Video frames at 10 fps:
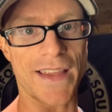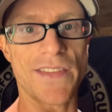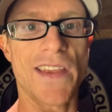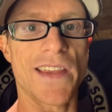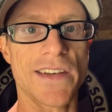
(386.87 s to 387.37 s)
and
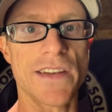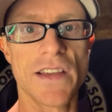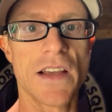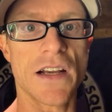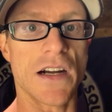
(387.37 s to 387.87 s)
then
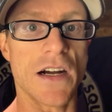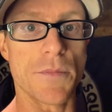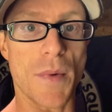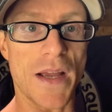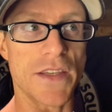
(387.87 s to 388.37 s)

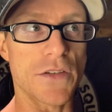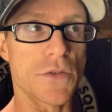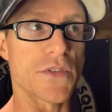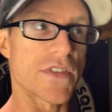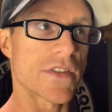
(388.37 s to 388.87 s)
I
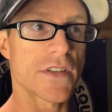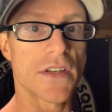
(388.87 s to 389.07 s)
use